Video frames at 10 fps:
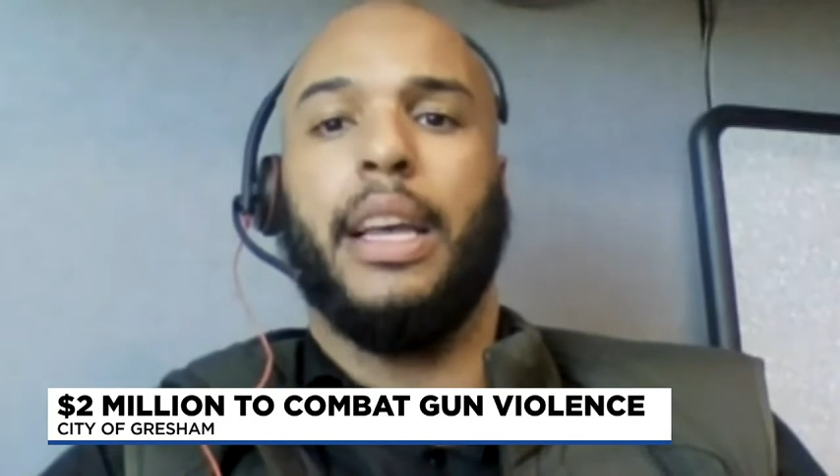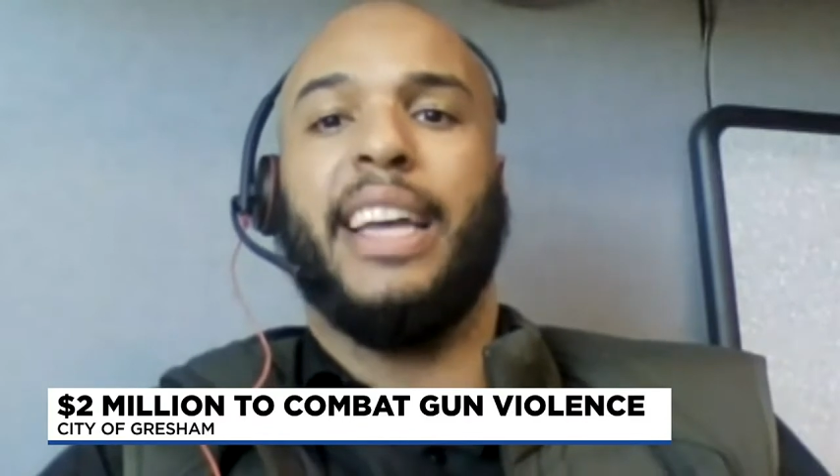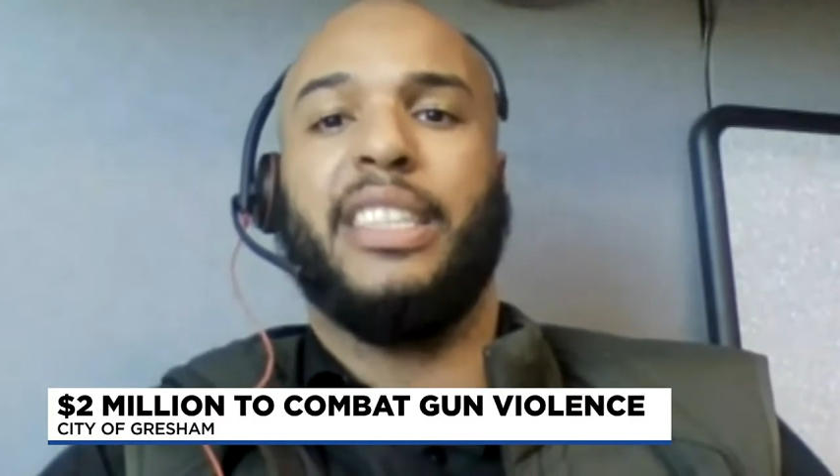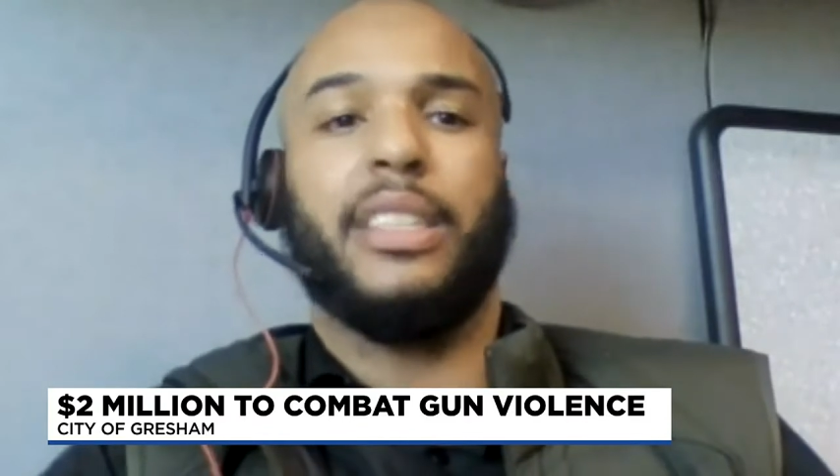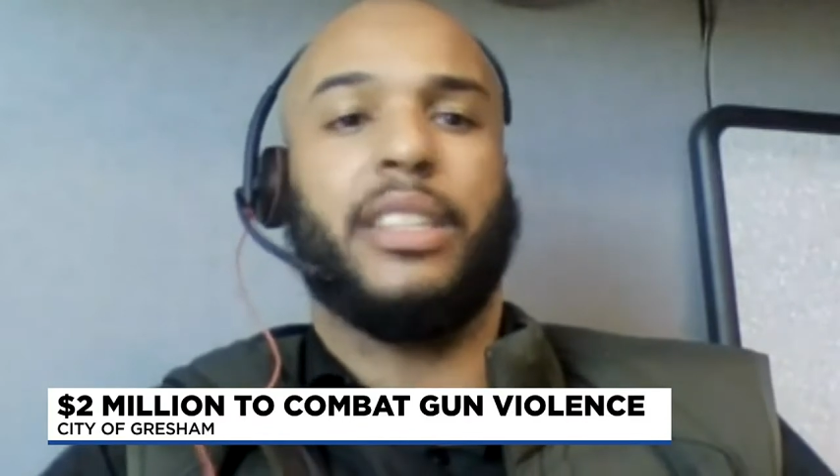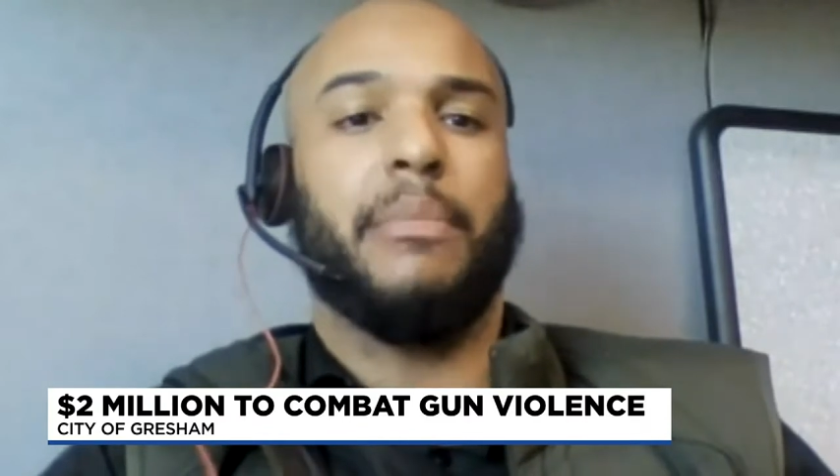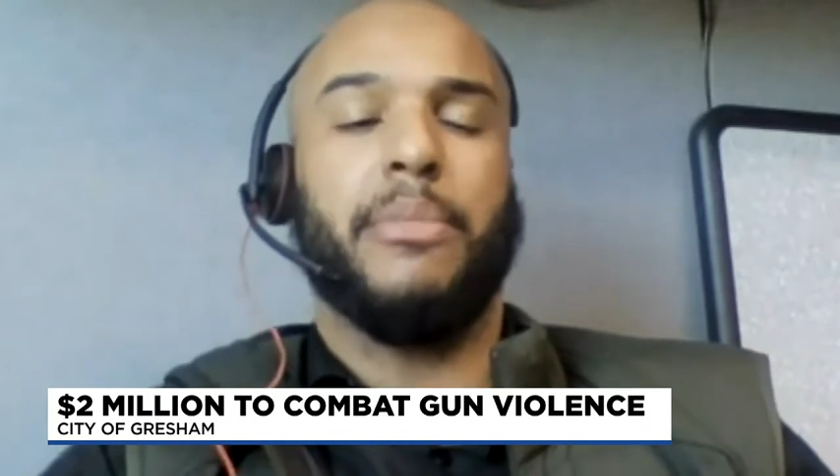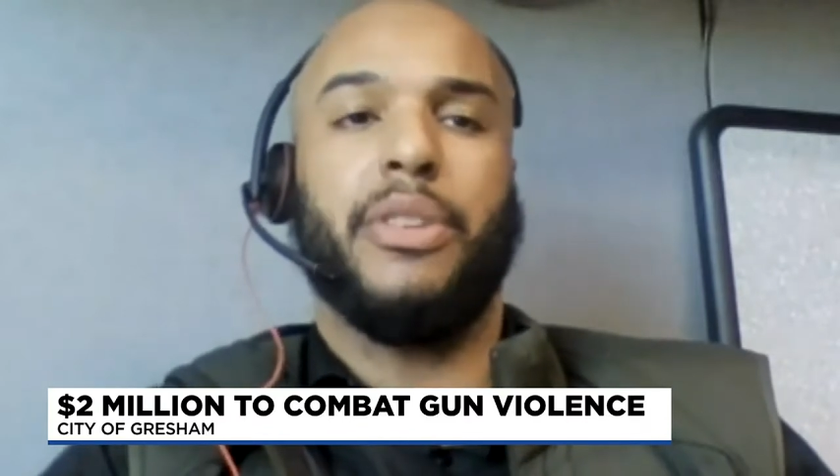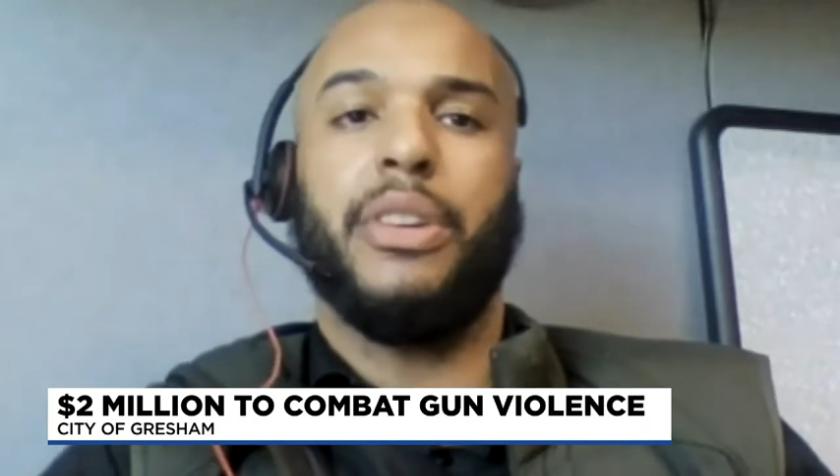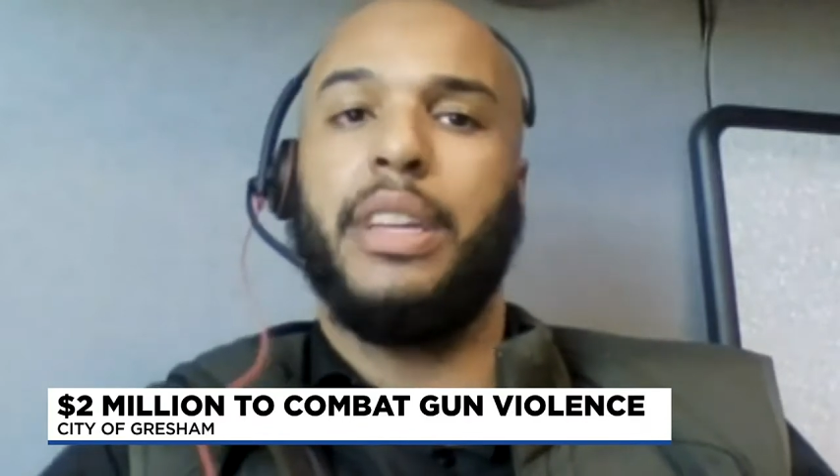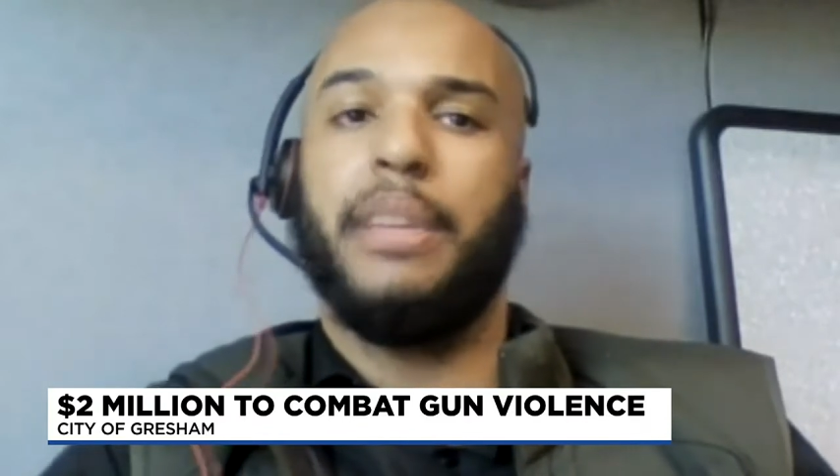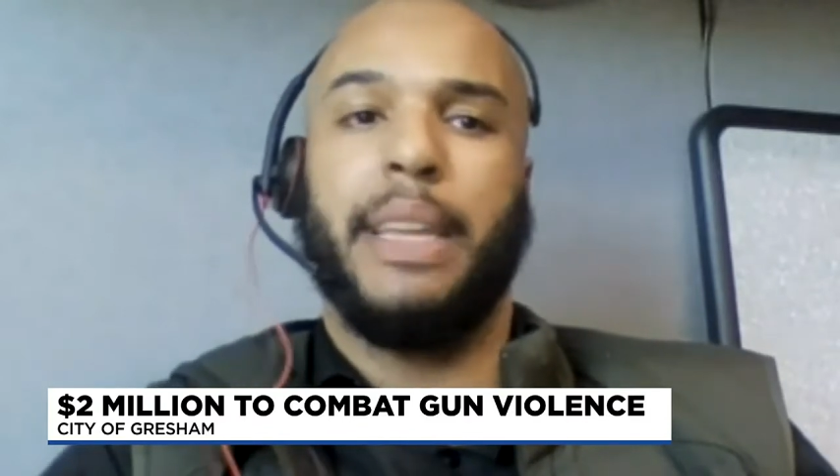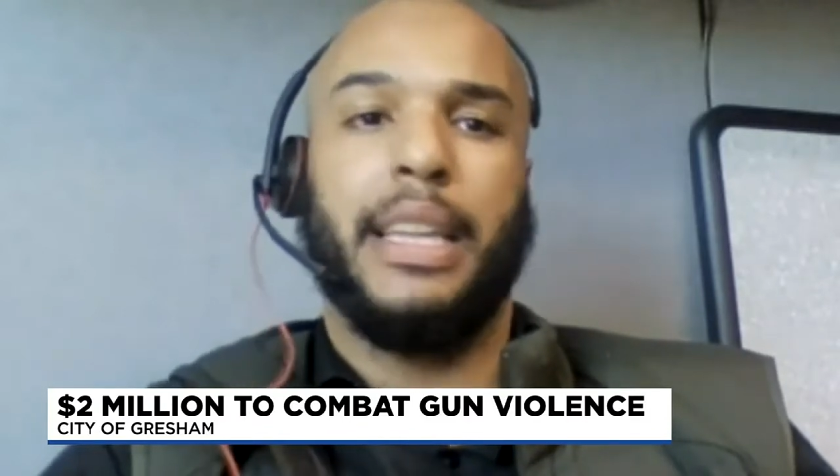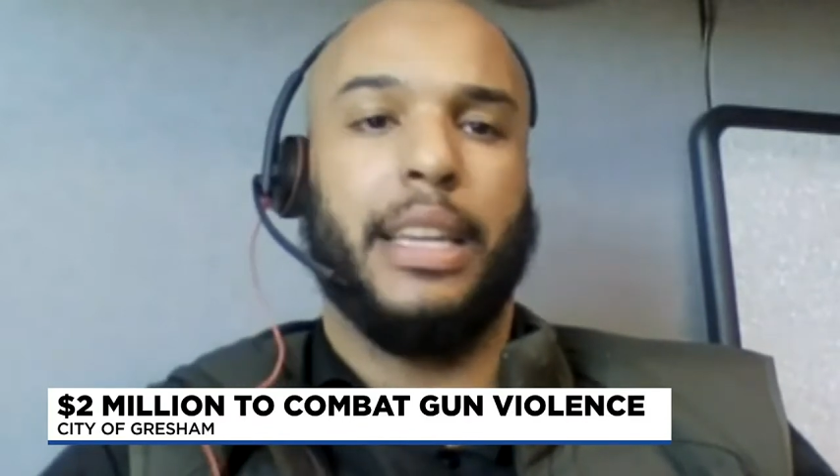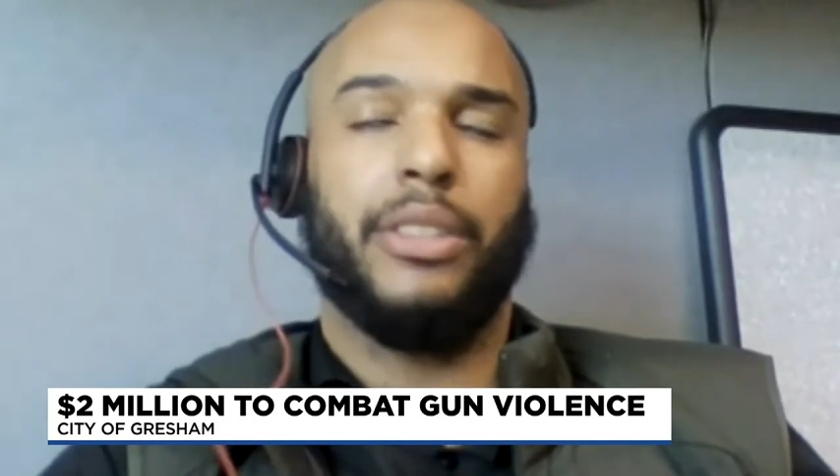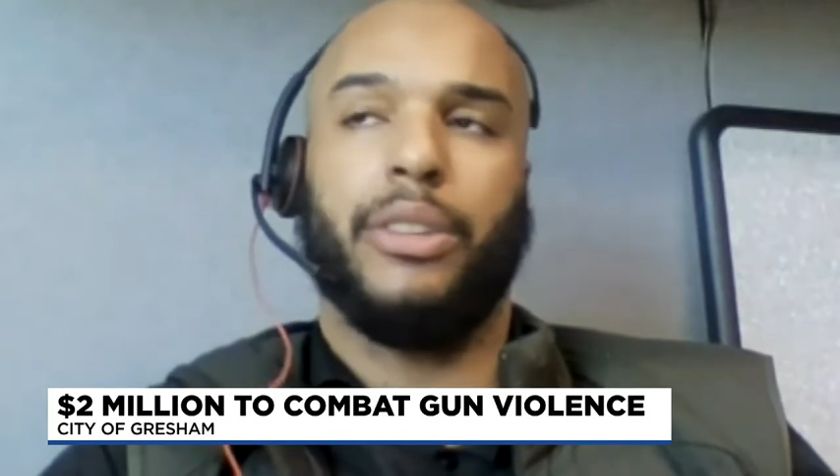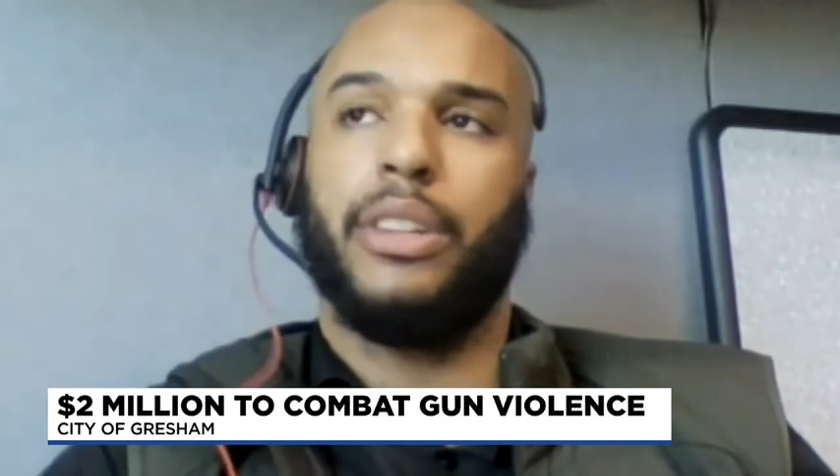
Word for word: It's just community meetings or